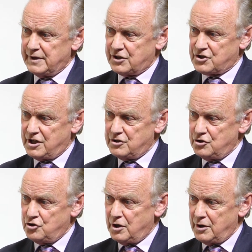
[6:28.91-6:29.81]

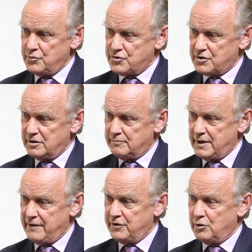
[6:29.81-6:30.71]
extended droughts and
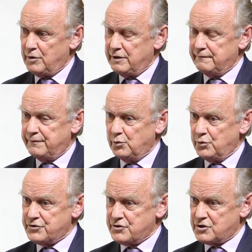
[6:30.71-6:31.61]
heavier
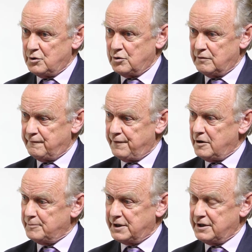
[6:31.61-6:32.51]
rainfalls and so on, and
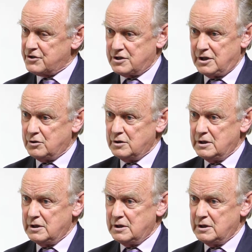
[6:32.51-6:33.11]
farming is now